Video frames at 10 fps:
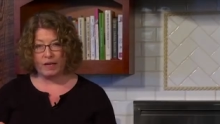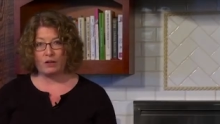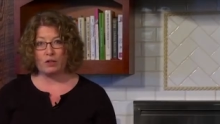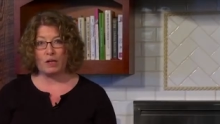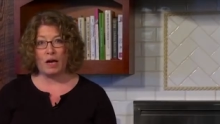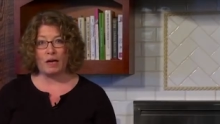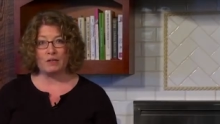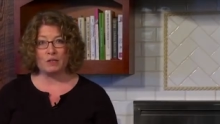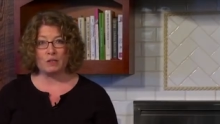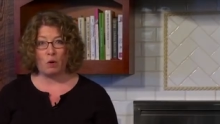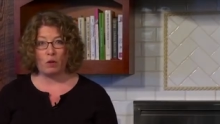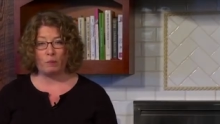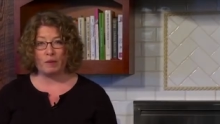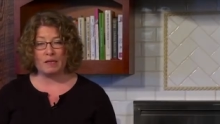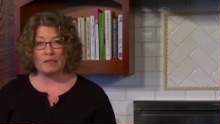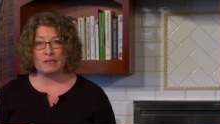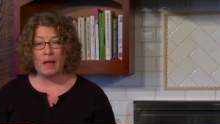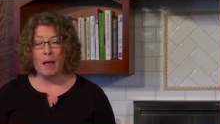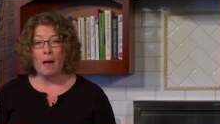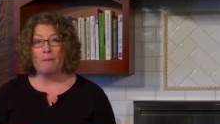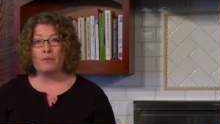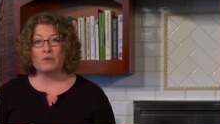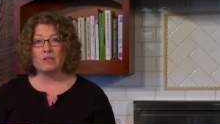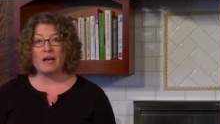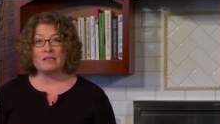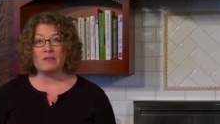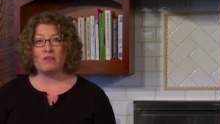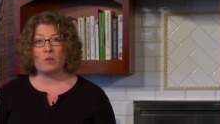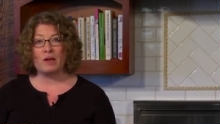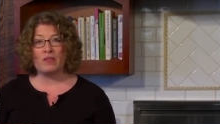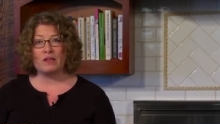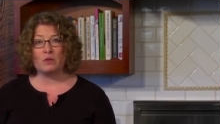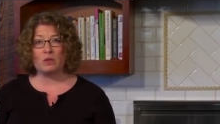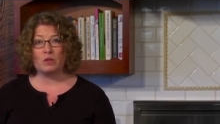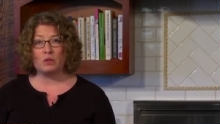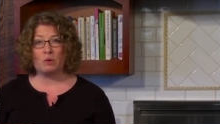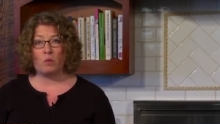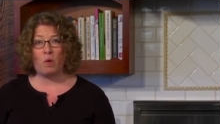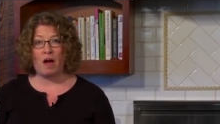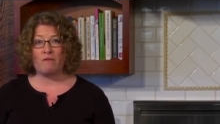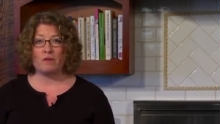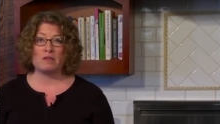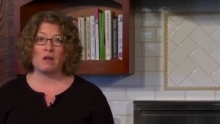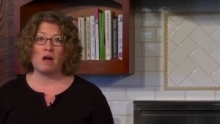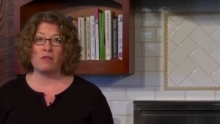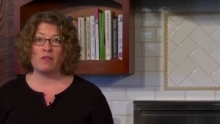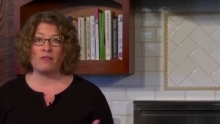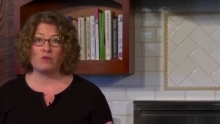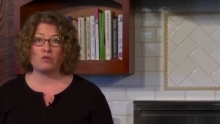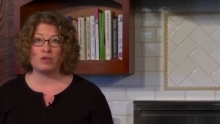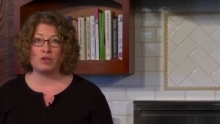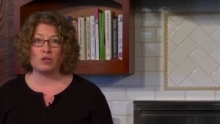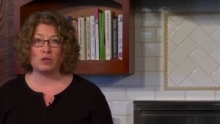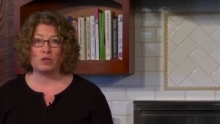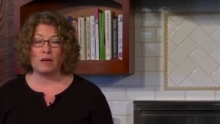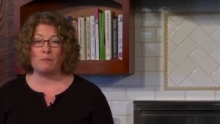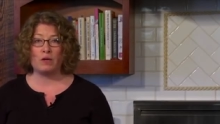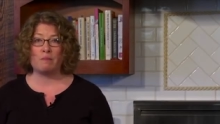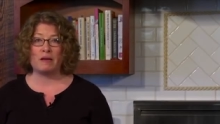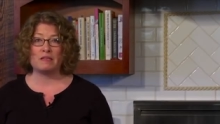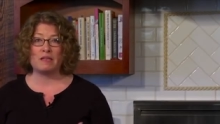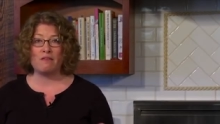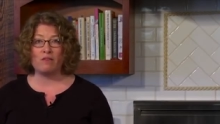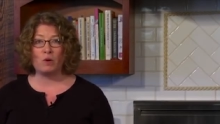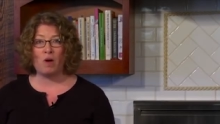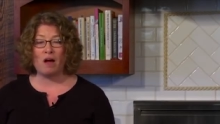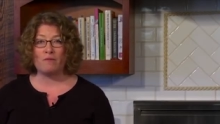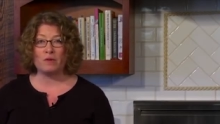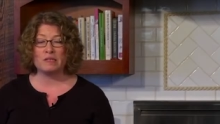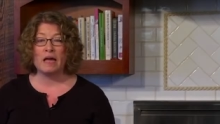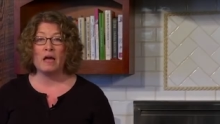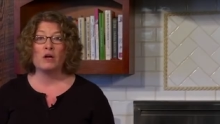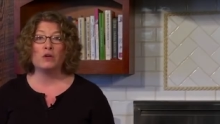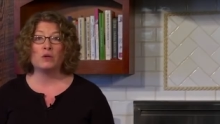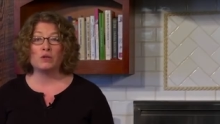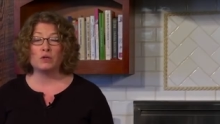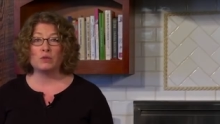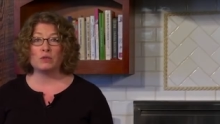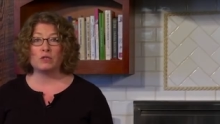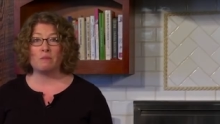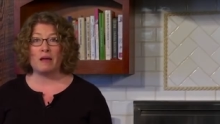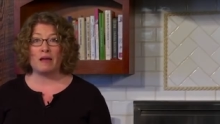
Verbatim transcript: can actually cut into smaller pieces, but there's lots of great things you can do with waffles other than the traditional type. You can make savory waffles, you can use it to